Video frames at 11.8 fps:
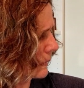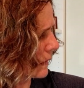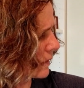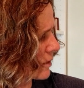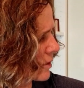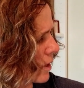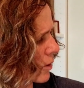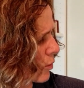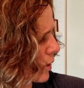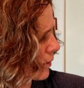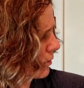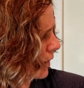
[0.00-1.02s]
That's not
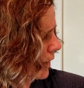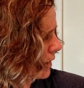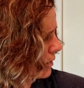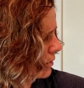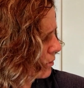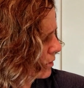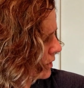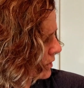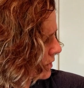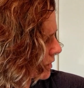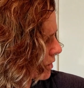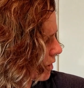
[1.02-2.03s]
quite right. What is
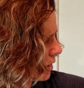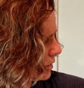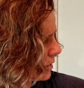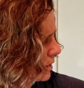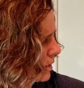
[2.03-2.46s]
it called?